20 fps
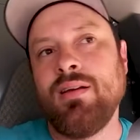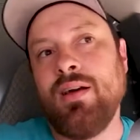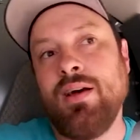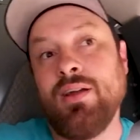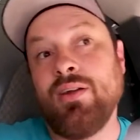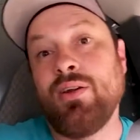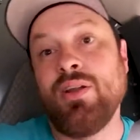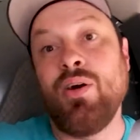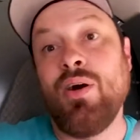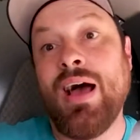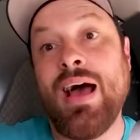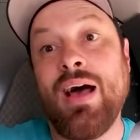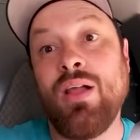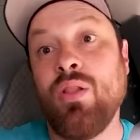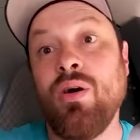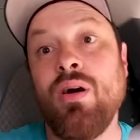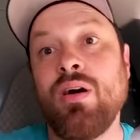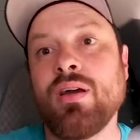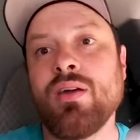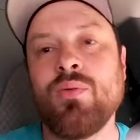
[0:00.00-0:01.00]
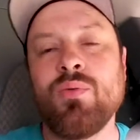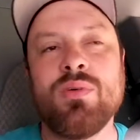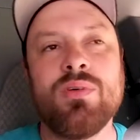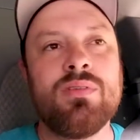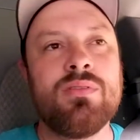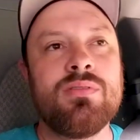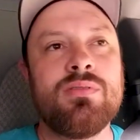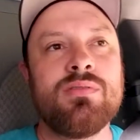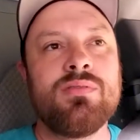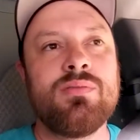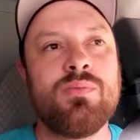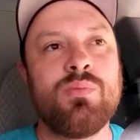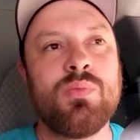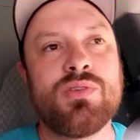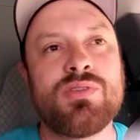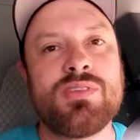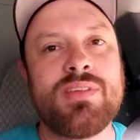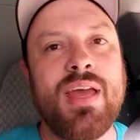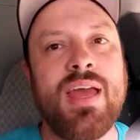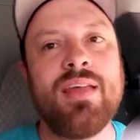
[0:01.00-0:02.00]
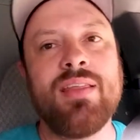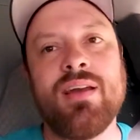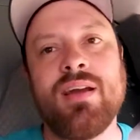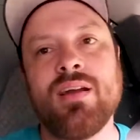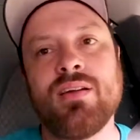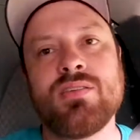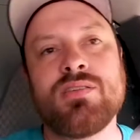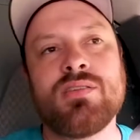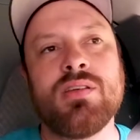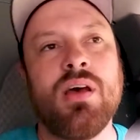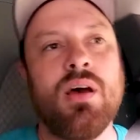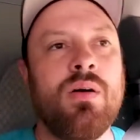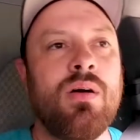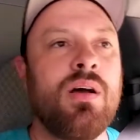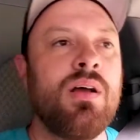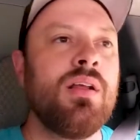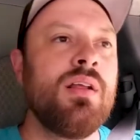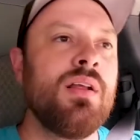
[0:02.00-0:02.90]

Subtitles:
I don't know how long it will stay there. So